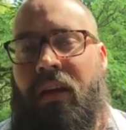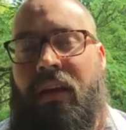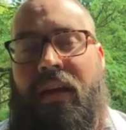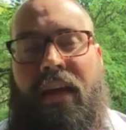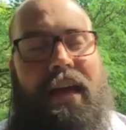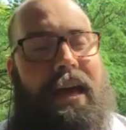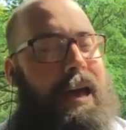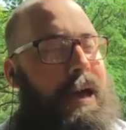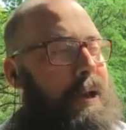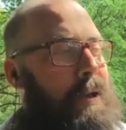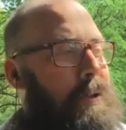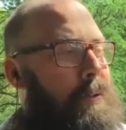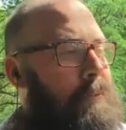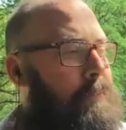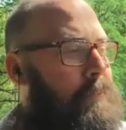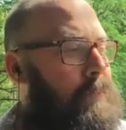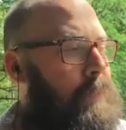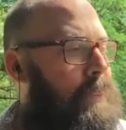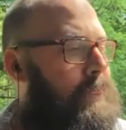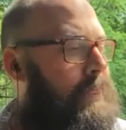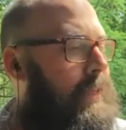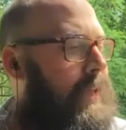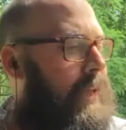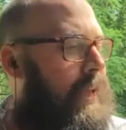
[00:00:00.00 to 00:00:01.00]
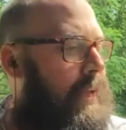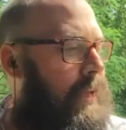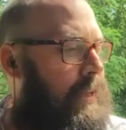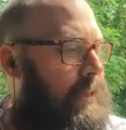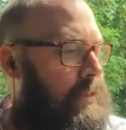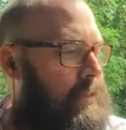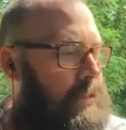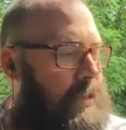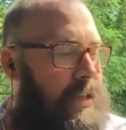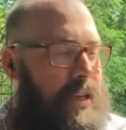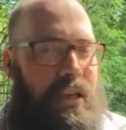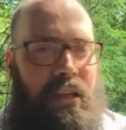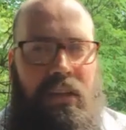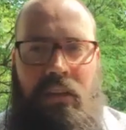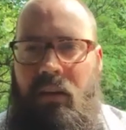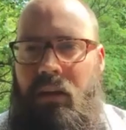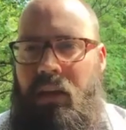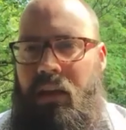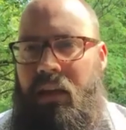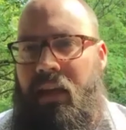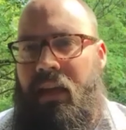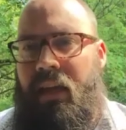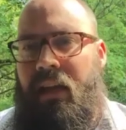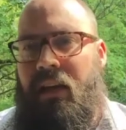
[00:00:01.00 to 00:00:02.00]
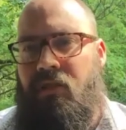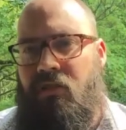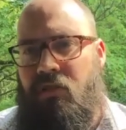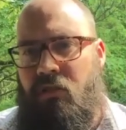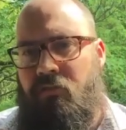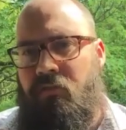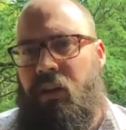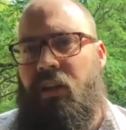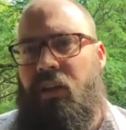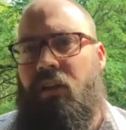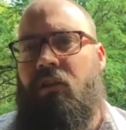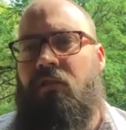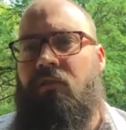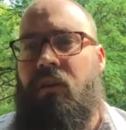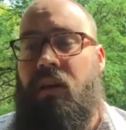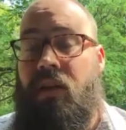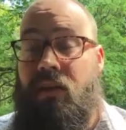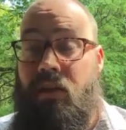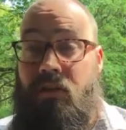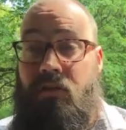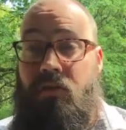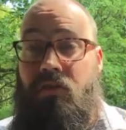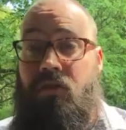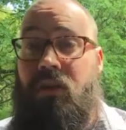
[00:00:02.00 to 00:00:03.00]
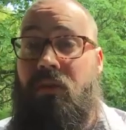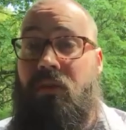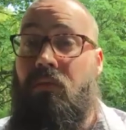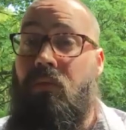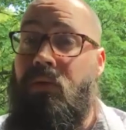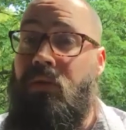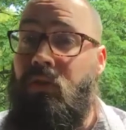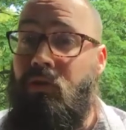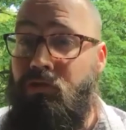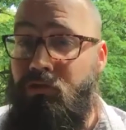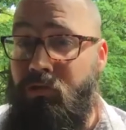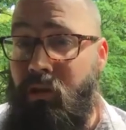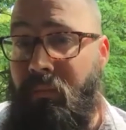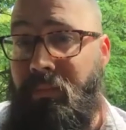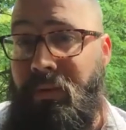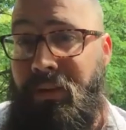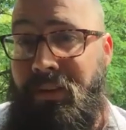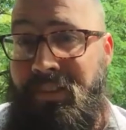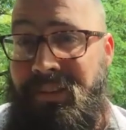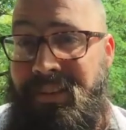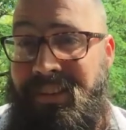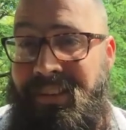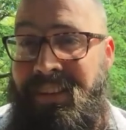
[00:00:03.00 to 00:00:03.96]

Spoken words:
and he has a really good relationship with the drummers,